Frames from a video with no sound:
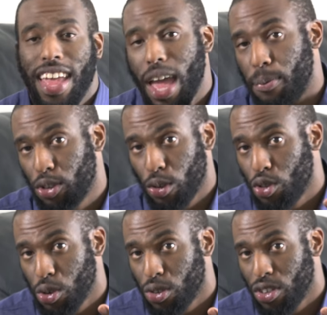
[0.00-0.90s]
episode
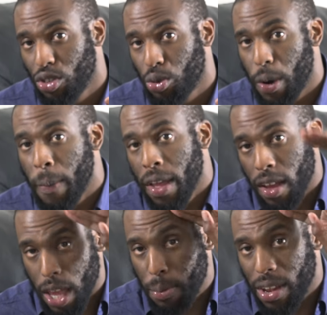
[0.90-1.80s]
2, season 3.
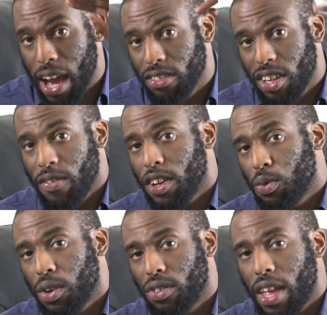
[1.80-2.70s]
Keep it locked. JVS, we ain't
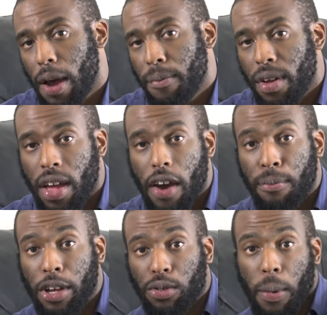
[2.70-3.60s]
gonna stop. Have a
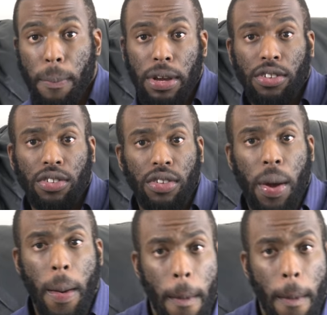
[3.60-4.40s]
blessed one. Peace.